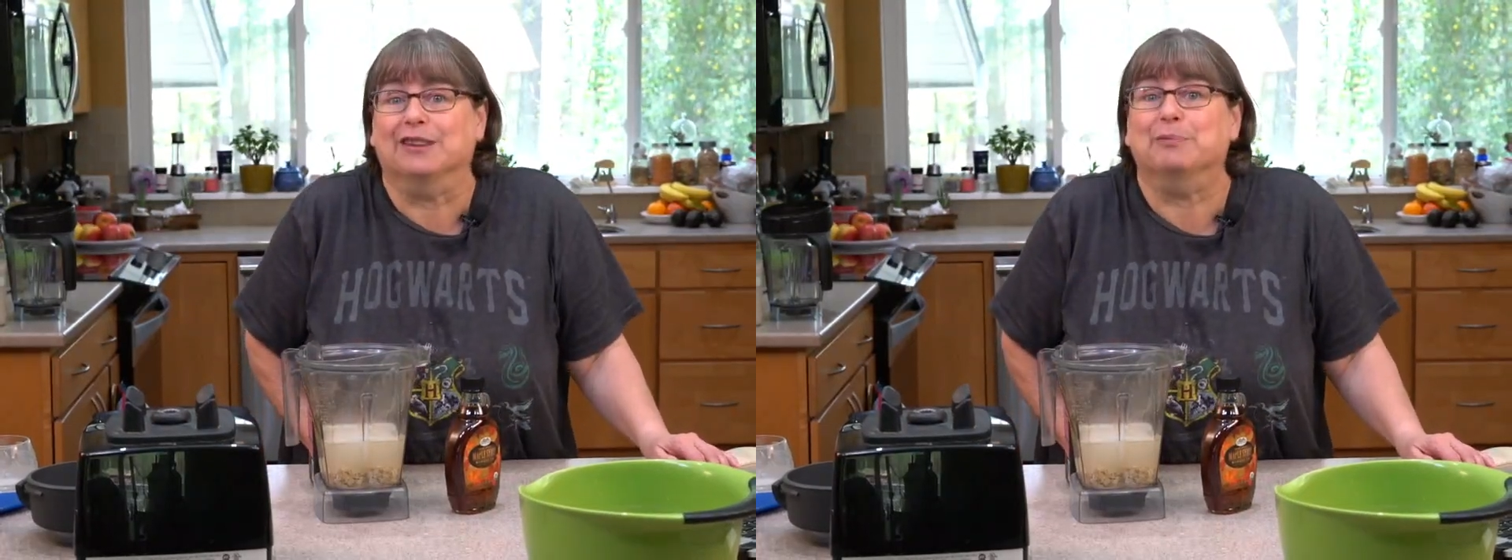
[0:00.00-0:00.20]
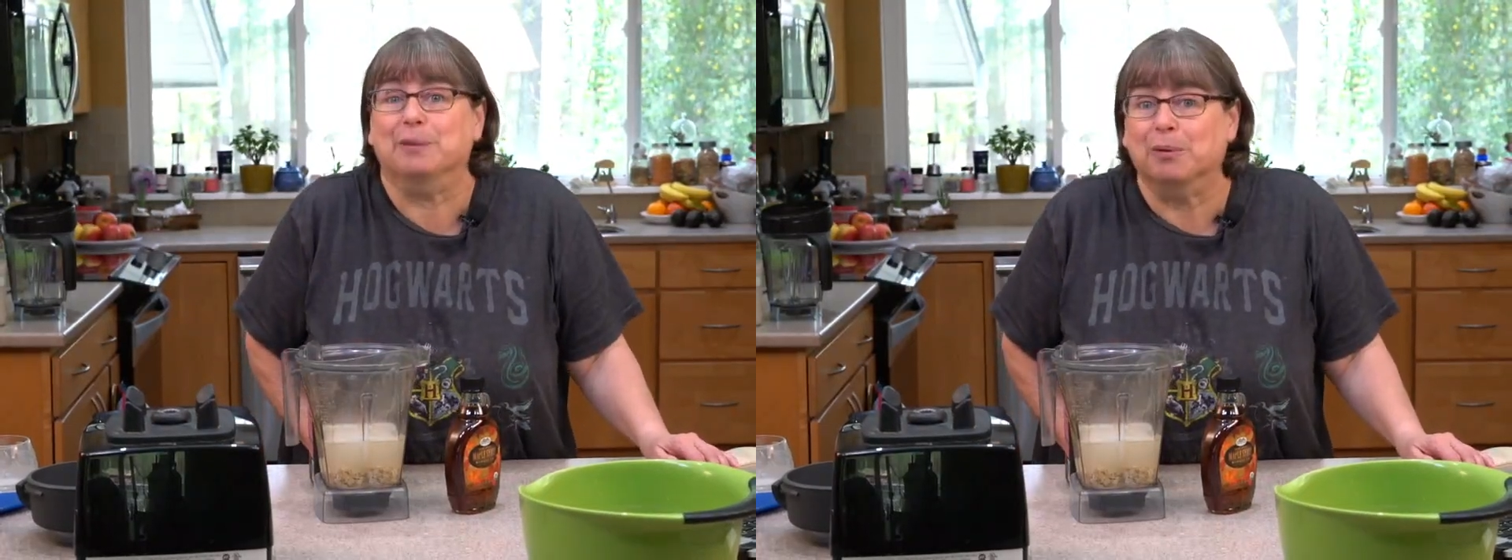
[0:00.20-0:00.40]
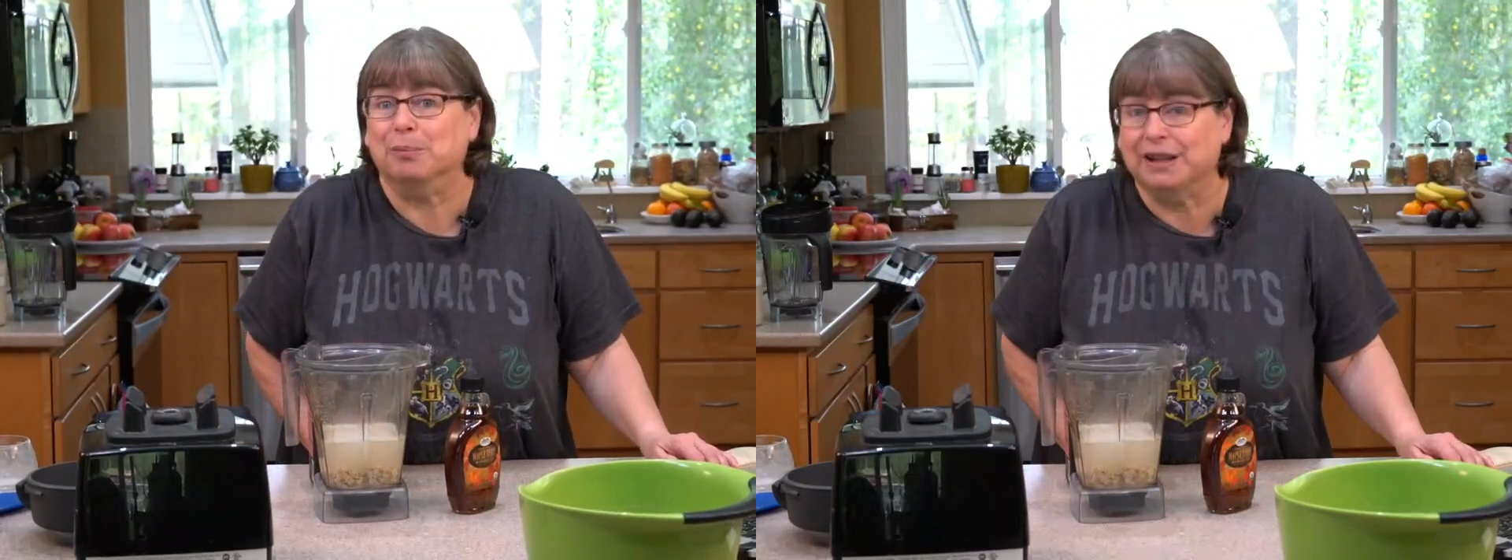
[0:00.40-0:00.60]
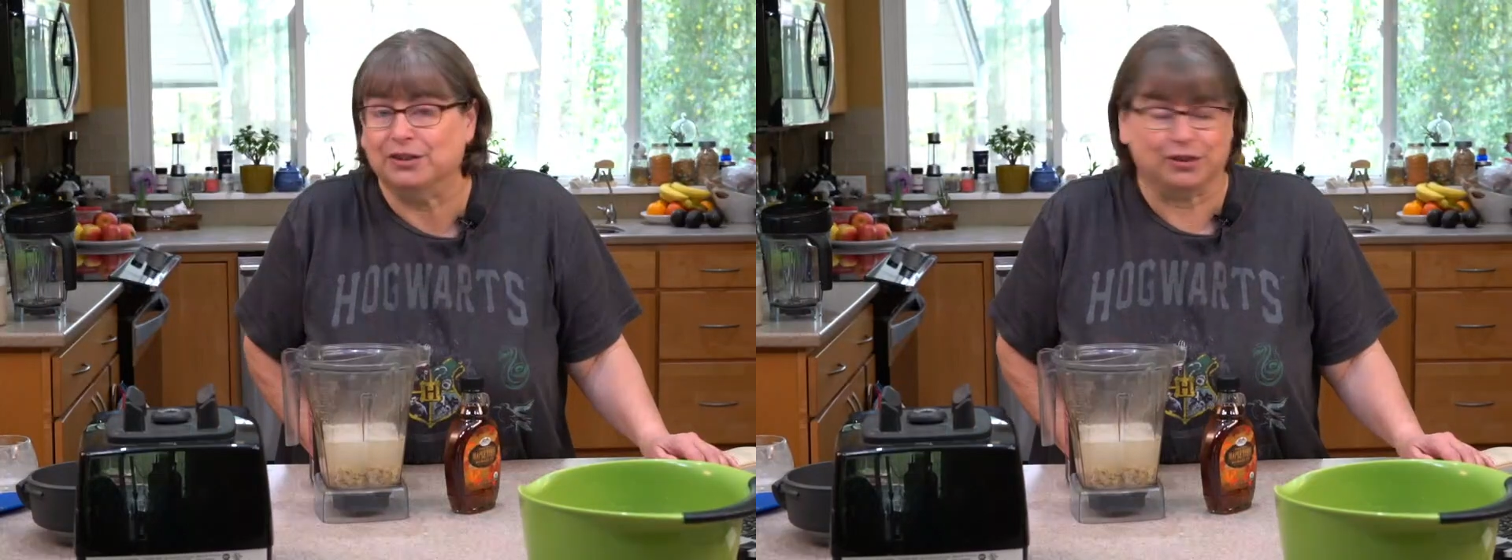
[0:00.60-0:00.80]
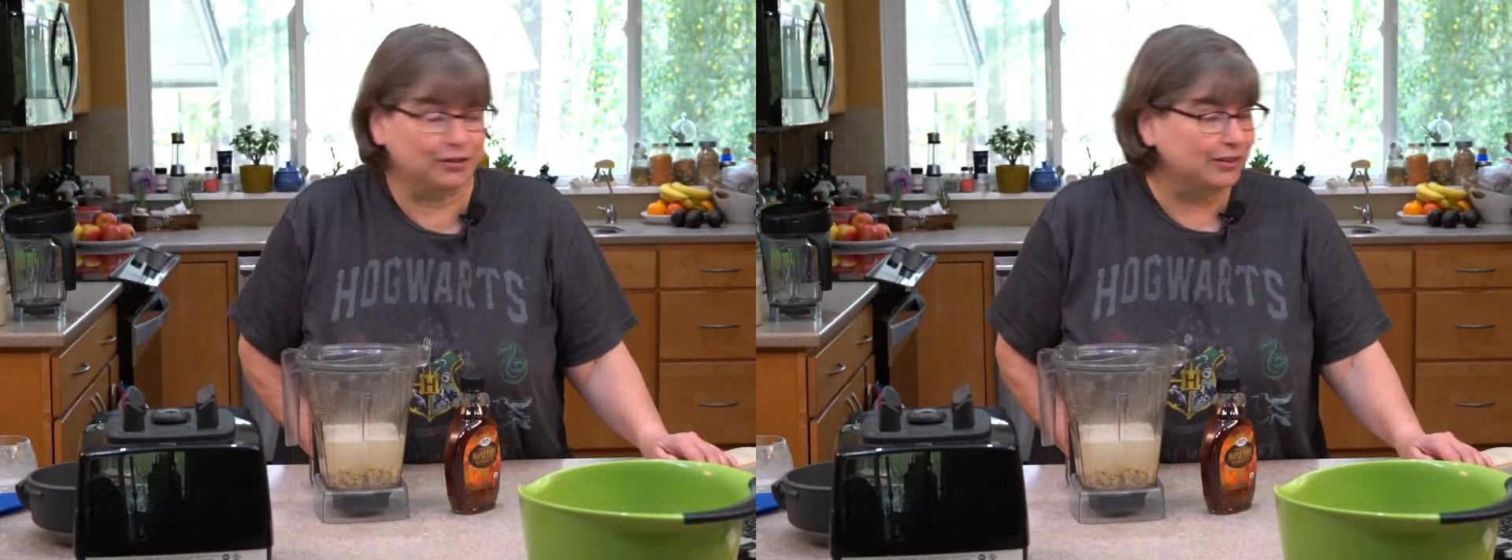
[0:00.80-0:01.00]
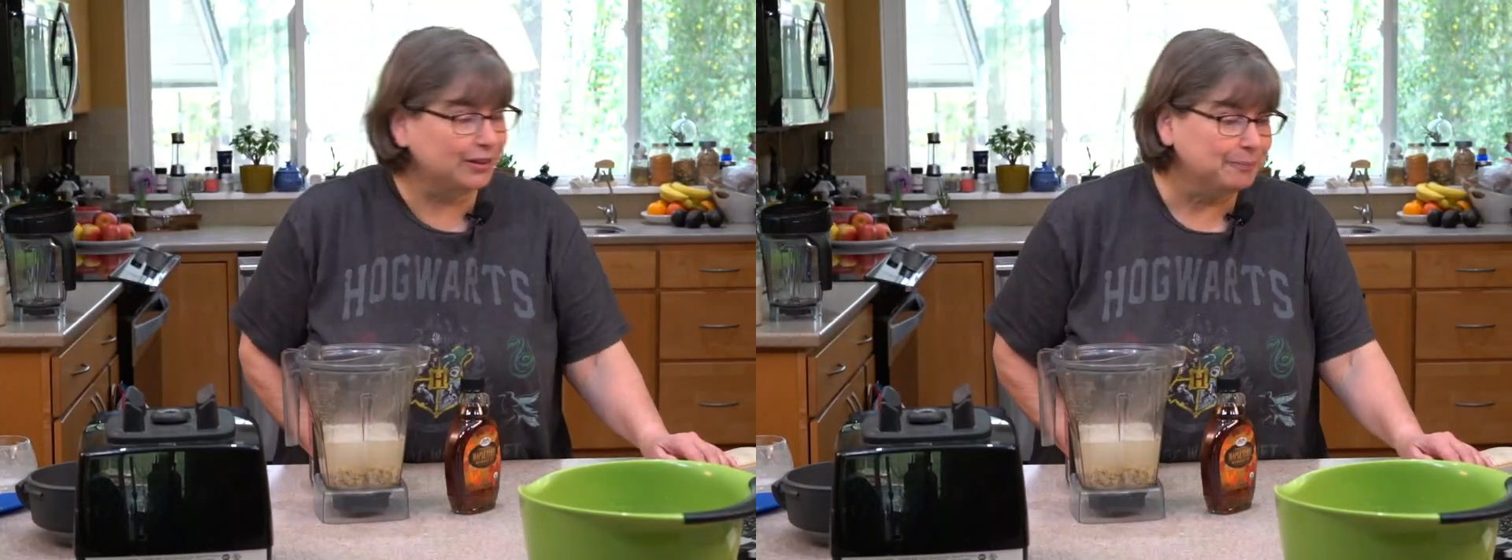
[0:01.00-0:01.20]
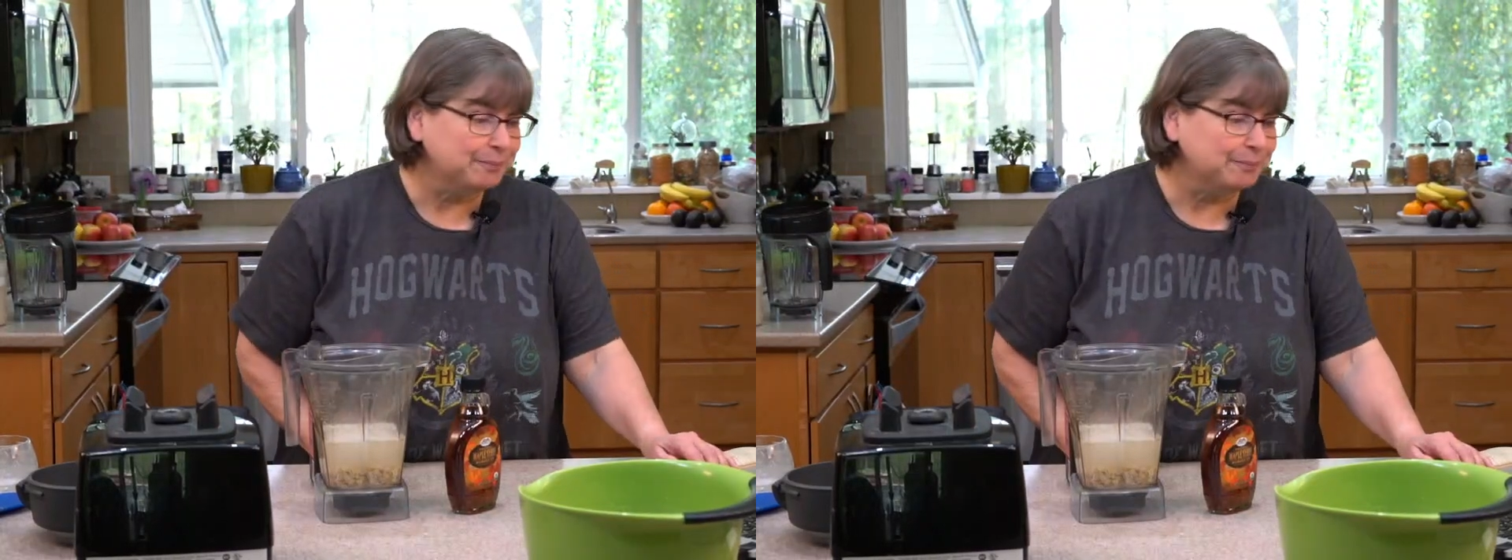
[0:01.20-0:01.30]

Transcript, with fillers: give people blenders.